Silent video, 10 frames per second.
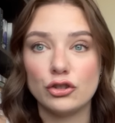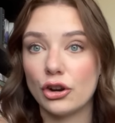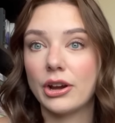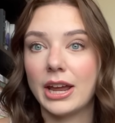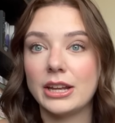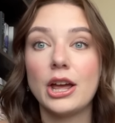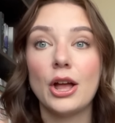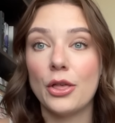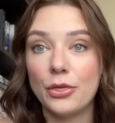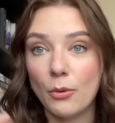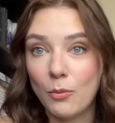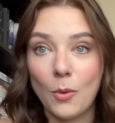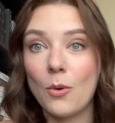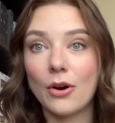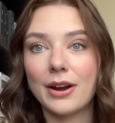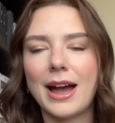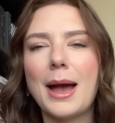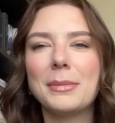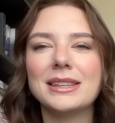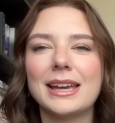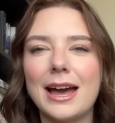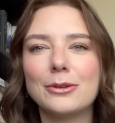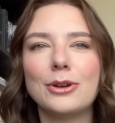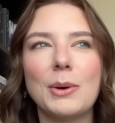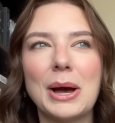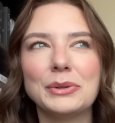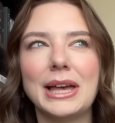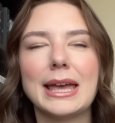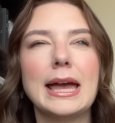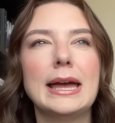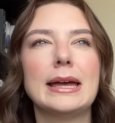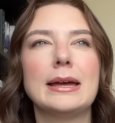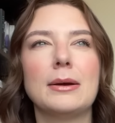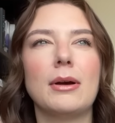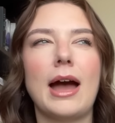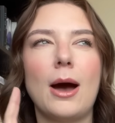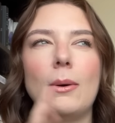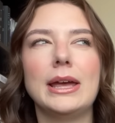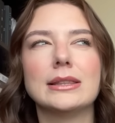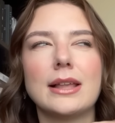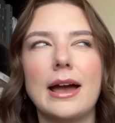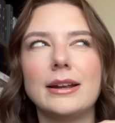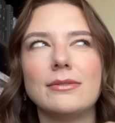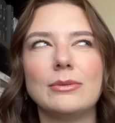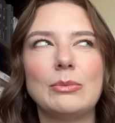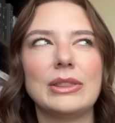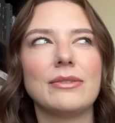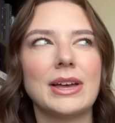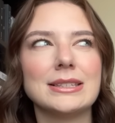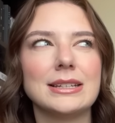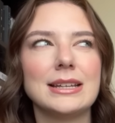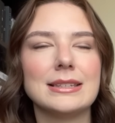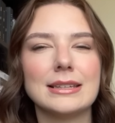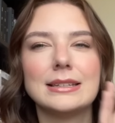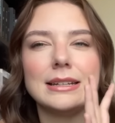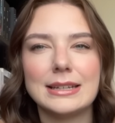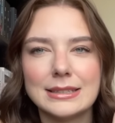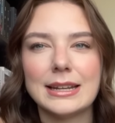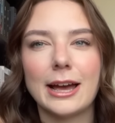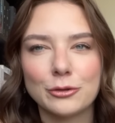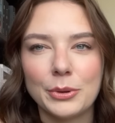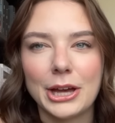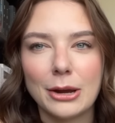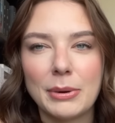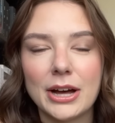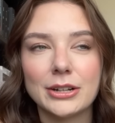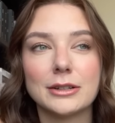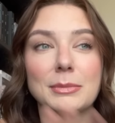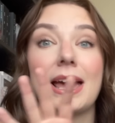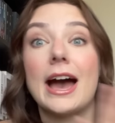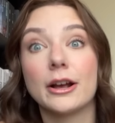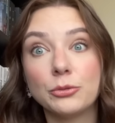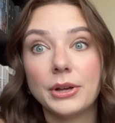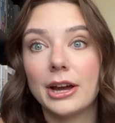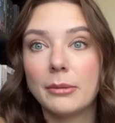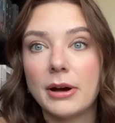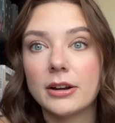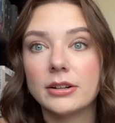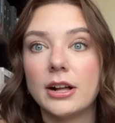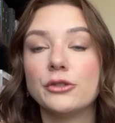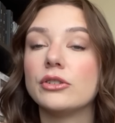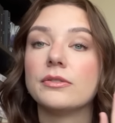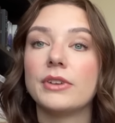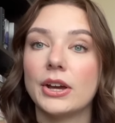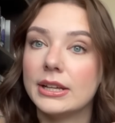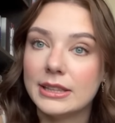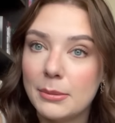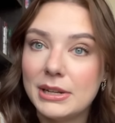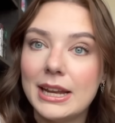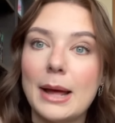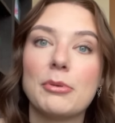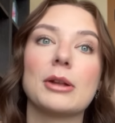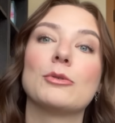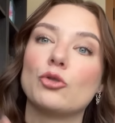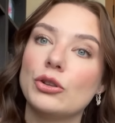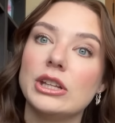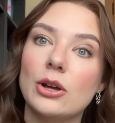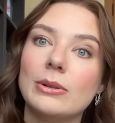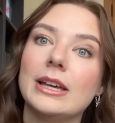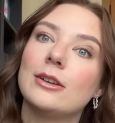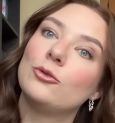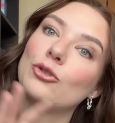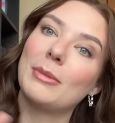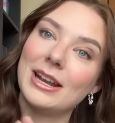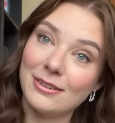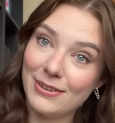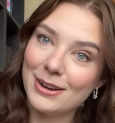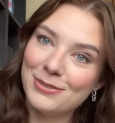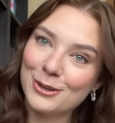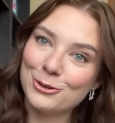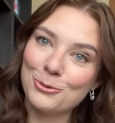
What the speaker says: during the war. I mean, like, I don't know how like how in line with events it is an actual Harry Potter, because my actual Harry Potter knowledge is very limited. I pretty much only know, like, Hermione fanfiction